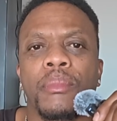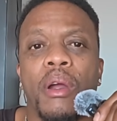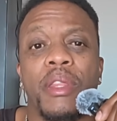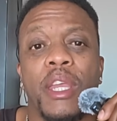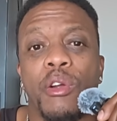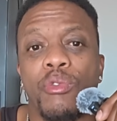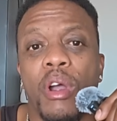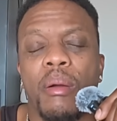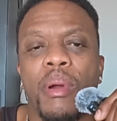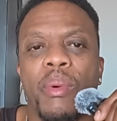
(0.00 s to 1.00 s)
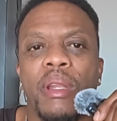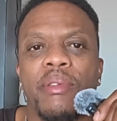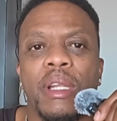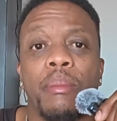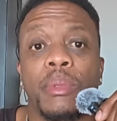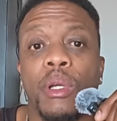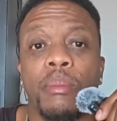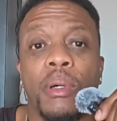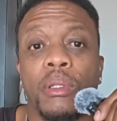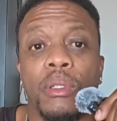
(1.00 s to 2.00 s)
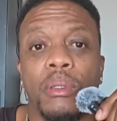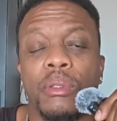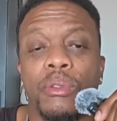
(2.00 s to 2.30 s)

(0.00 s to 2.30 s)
or they get robbed or whatever. I'm talking about